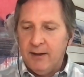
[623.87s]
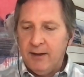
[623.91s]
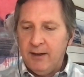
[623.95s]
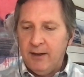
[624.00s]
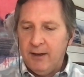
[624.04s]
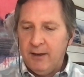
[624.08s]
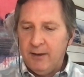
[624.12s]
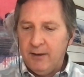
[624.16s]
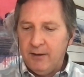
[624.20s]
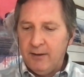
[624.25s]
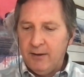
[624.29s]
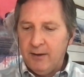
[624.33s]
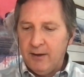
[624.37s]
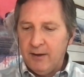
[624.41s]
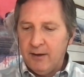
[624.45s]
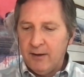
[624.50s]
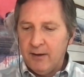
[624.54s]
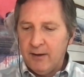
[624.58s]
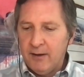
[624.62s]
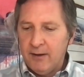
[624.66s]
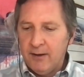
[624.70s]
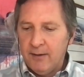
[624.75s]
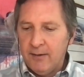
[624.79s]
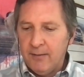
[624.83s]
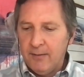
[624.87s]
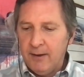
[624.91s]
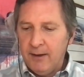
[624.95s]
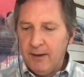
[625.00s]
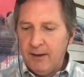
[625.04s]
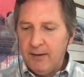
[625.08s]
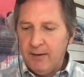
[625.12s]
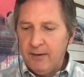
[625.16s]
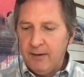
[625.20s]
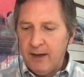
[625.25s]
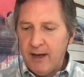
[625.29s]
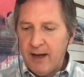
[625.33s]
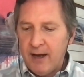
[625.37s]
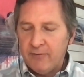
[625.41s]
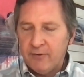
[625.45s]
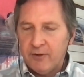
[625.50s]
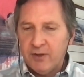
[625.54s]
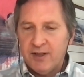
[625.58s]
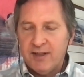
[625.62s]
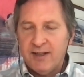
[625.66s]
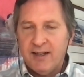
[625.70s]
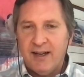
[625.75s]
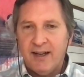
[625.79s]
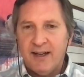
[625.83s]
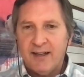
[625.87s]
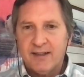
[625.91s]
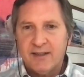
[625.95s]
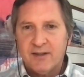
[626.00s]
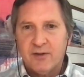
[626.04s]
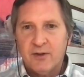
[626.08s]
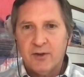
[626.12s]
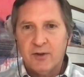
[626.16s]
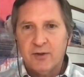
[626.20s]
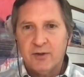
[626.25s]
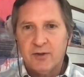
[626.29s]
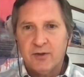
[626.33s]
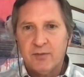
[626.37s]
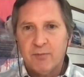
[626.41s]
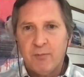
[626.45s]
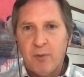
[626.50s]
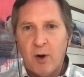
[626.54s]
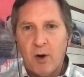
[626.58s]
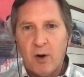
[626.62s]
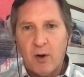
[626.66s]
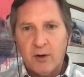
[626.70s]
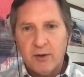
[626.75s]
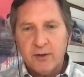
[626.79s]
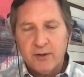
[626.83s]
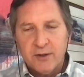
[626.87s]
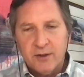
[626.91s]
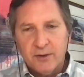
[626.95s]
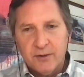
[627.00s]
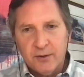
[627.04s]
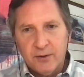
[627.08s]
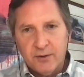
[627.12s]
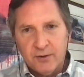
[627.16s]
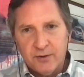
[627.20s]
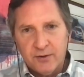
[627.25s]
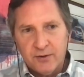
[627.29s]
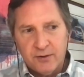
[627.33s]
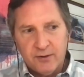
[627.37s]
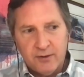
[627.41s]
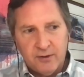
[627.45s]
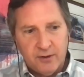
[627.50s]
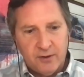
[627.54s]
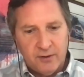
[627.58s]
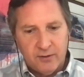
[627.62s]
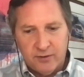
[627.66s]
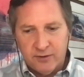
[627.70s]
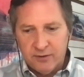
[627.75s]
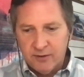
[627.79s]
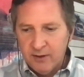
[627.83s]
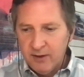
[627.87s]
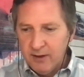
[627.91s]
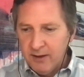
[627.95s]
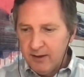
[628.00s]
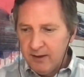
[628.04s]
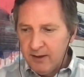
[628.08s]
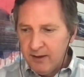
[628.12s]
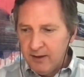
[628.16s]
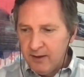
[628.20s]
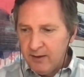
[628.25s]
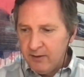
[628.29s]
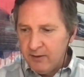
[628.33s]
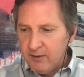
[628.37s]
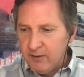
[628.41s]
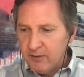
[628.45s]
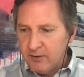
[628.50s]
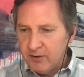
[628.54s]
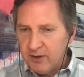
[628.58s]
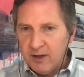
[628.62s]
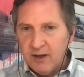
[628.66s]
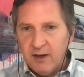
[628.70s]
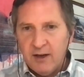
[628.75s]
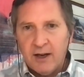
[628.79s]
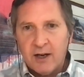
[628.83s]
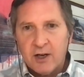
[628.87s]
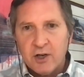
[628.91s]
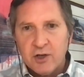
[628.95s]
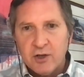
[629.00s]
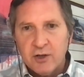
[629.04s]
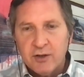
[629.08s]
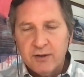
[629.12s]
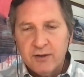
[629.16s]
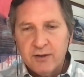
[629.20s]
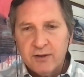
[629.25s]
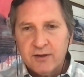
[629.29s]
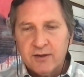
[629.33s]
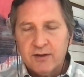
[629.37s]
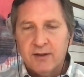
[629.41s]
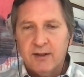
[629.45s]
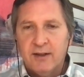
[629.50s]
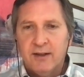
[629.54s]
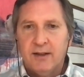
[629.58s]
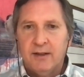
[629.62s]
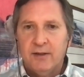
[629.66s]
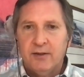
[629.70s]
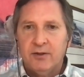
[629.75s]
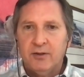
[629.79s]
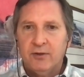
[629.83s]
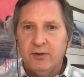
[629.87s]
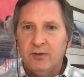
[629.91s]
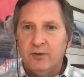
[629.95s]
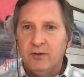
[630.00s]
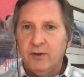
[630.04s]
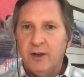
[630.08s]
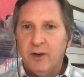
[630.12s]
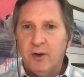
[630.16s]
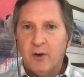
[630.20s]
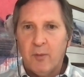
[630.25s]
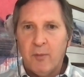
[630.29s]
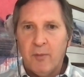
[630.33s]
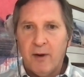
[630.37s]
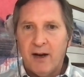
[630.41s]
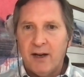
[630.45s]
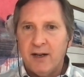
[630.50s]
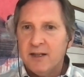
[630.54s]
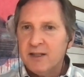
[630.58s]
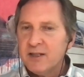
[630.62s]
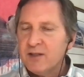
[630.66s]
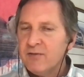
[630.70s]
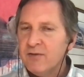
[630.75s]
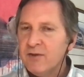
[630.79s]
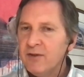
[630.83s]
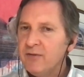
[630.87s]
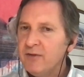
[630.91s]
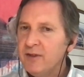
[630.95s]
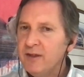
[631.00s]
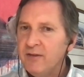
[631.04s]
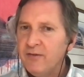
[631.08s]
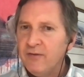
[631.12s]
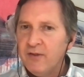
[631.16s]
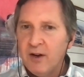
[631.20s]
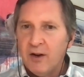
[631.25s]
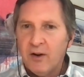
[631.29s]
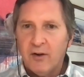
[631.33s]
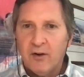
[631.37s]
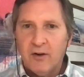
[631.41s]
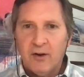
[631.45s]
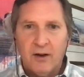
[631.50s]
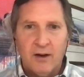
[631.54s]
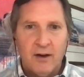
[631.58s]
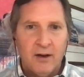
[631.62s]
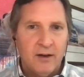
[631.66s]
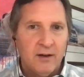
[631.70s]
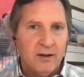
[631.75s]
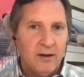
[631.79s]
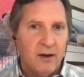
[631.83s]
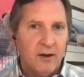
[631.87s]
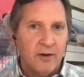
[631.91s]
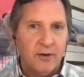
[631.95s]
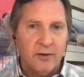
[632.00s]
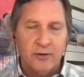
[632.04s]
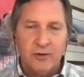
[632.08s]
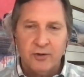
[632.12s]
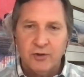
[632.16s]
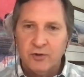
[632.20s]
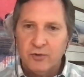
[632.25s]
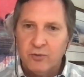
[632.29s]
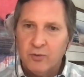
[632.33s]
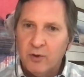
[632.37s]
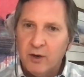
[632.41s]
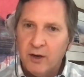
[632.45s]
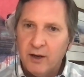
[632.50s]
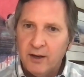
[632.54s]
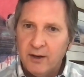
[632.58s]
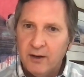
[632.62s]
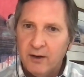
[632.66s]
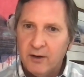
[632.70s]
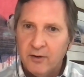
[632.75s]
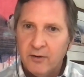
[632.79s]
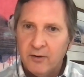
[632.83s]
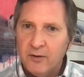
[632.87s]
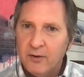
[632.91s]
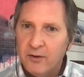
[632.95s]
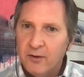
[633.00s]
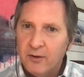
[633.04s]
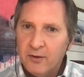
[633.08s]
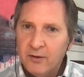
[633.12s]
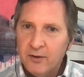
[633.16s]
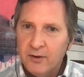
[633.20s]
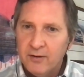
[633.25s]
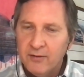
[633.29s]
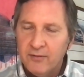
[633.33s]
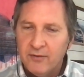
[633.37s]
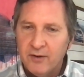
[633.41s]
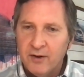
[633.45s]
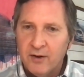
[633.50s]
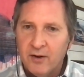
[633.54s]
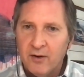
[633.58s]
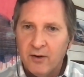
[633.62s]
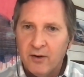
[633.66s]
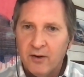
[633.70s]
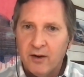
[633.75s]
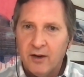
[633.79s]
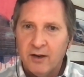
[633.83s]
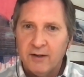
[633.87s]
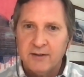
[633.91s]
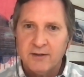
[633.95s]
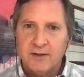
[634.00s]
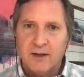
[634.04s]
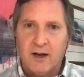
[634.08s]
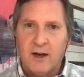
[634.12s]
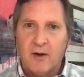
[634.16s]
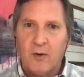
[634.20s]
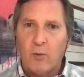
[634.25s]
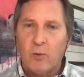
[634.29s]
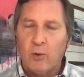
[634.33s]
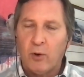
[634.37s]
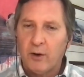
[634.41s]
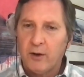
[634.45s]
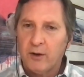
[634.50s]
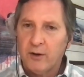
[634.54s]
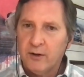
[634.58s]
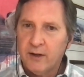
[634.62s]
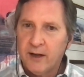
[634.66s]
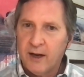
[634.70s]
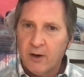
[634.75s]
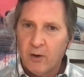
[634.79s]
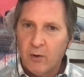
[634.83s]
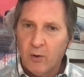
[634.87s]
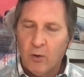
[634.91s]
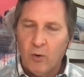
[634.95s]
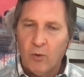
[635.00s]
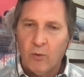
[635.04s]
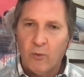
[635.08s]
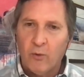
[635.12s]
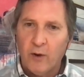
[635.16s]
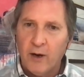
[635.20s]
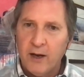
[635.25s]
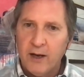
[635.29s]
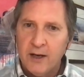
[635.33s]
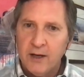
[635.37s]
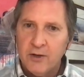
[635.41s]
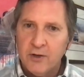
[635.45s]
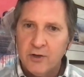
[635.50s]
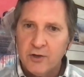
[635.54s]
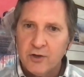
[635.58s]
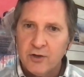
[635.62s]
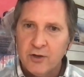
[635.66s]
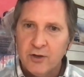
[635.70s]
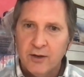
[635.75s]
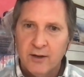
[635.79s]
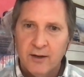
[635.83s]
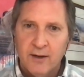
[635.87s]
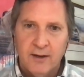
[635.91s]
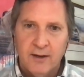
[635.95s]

And uh, and they have to test those parts and those those those connections to you know minus 50 Fahrenheit, 120, 130 fahrenheit has got to work in that whole range,